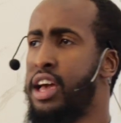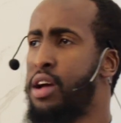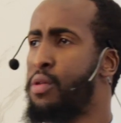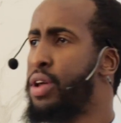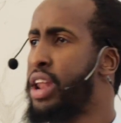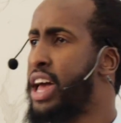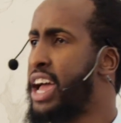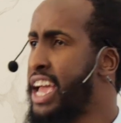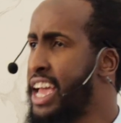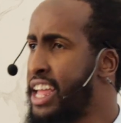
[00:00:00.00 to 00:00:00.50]

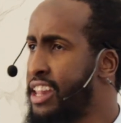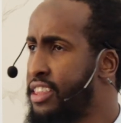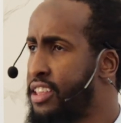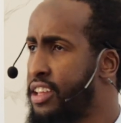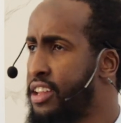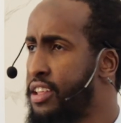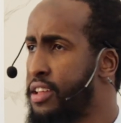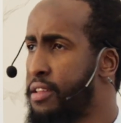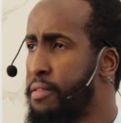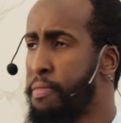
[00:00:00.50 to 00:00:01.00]
And when I
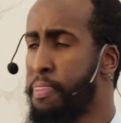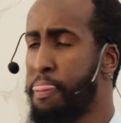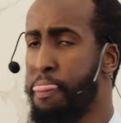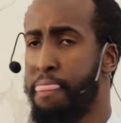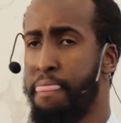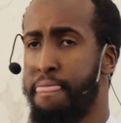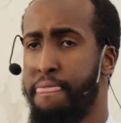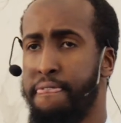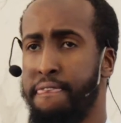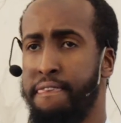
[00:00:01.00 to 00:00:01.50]
entered,
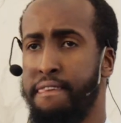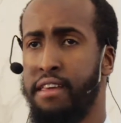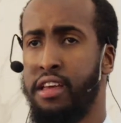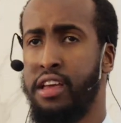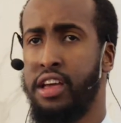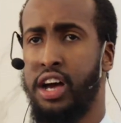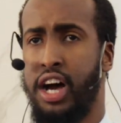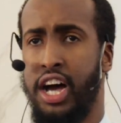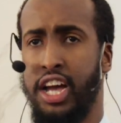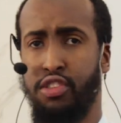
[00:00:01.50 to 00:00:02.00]

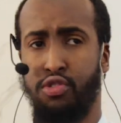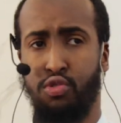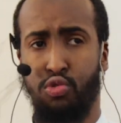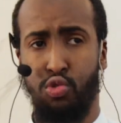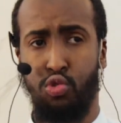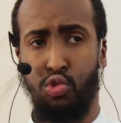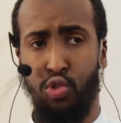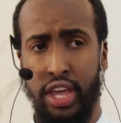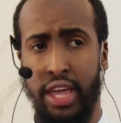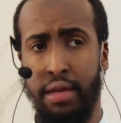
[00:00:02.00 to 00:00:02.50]
I
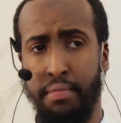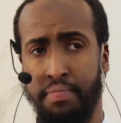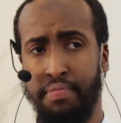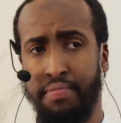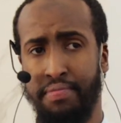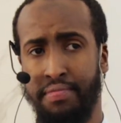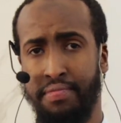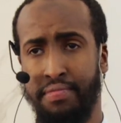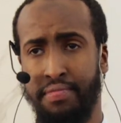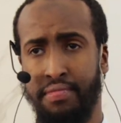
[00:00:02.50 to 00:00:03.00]
saw
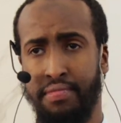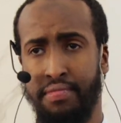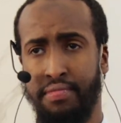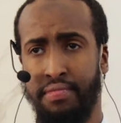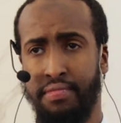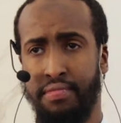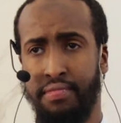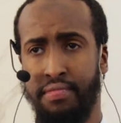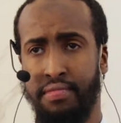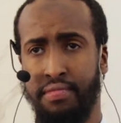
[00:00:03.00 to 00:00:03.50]
him
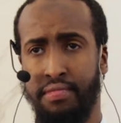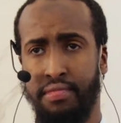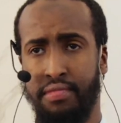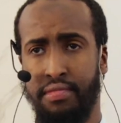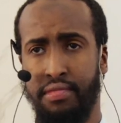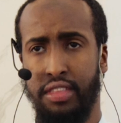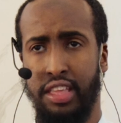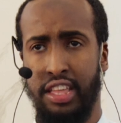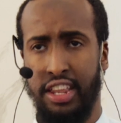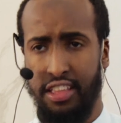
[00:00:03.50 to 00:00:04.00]

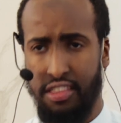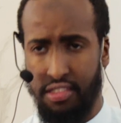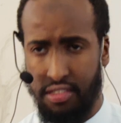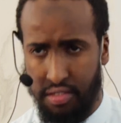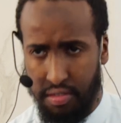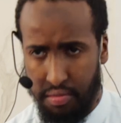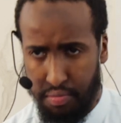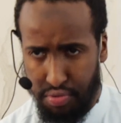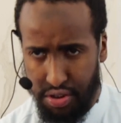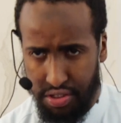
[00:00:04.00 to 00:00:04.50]
in
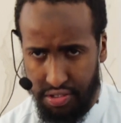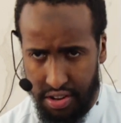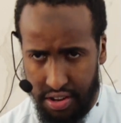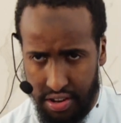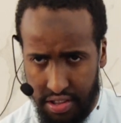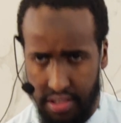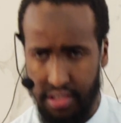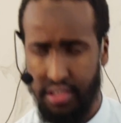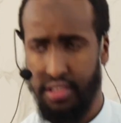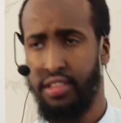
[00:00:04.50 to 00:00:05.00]
his
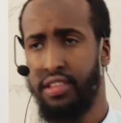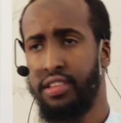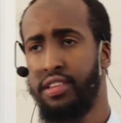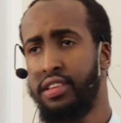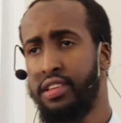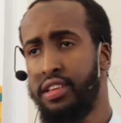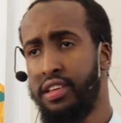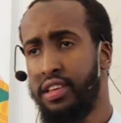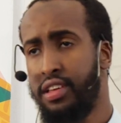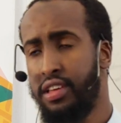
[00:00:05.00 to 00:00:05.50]
prison.
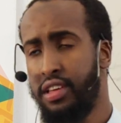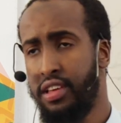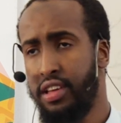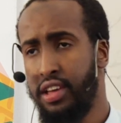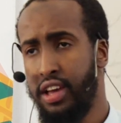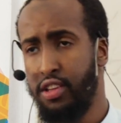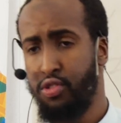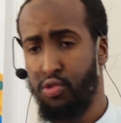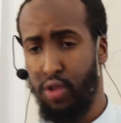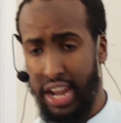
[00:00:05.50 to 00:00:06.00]

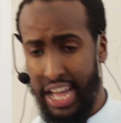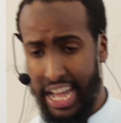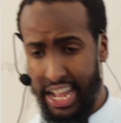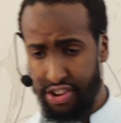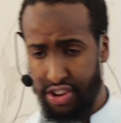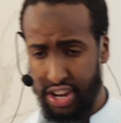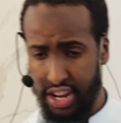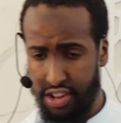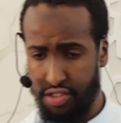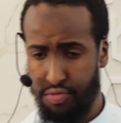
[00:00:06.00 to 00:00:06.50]
I saw
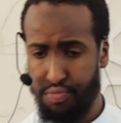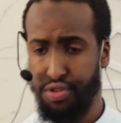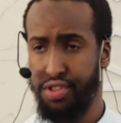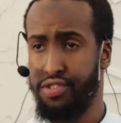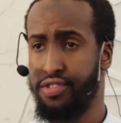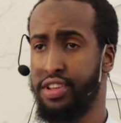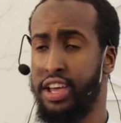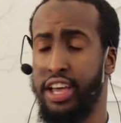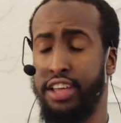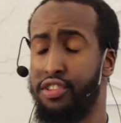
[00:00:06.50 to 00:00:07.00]
Al-Ajli in his
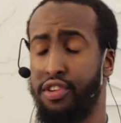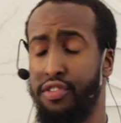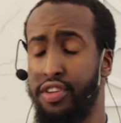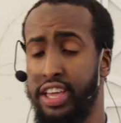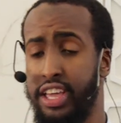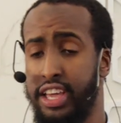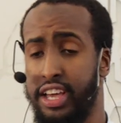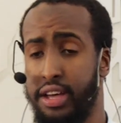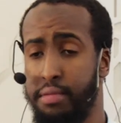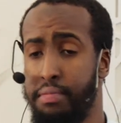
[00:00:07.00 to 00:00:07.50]
prison.
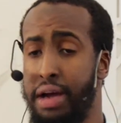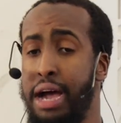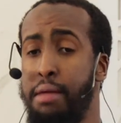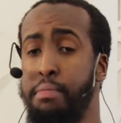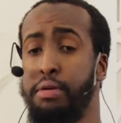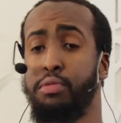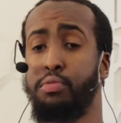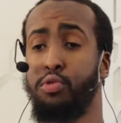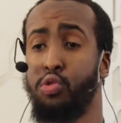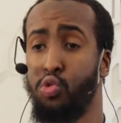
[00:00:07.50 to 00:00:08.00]

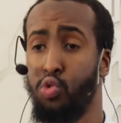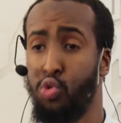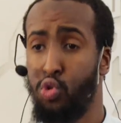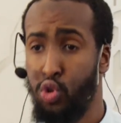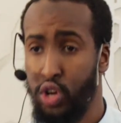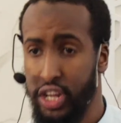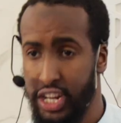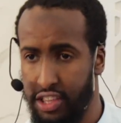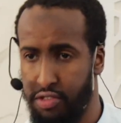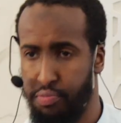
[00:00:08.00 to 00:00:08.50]
Muhammad ibn
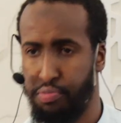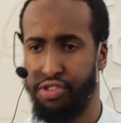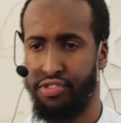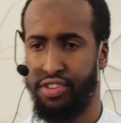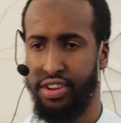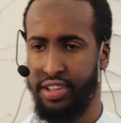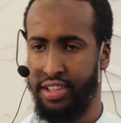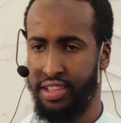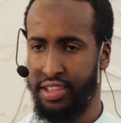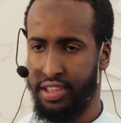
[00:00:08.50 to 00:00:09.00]
Nuh in his
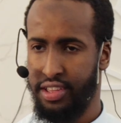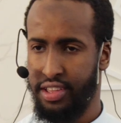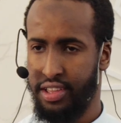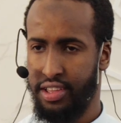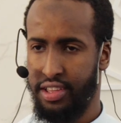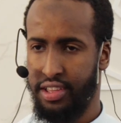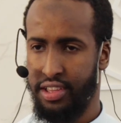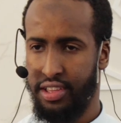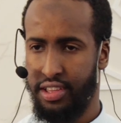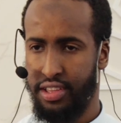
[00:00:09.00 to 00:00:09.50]
prison
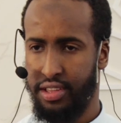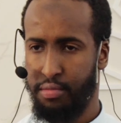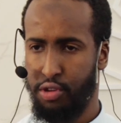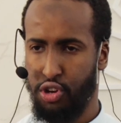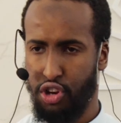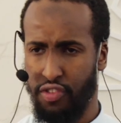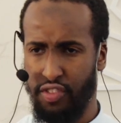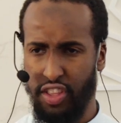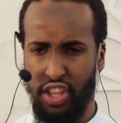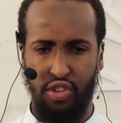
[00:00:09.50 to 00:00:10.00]

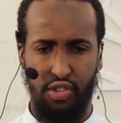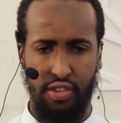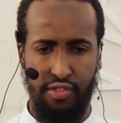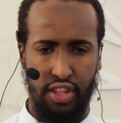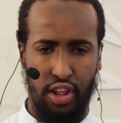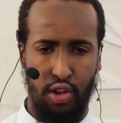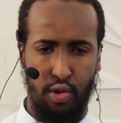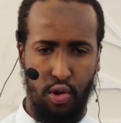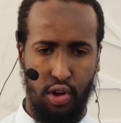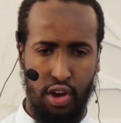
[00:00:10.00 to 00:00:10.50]
because of the issue
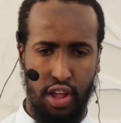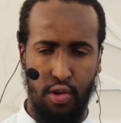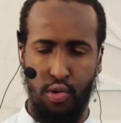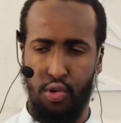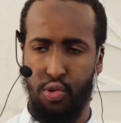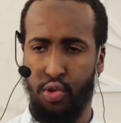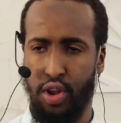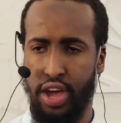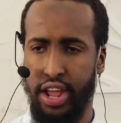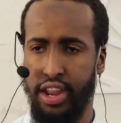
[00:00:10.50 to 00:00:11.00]
of the Khalq
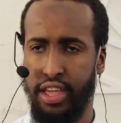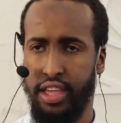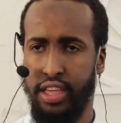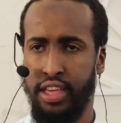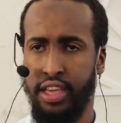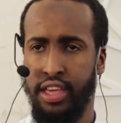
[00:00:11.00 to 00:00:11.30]
al-Quran.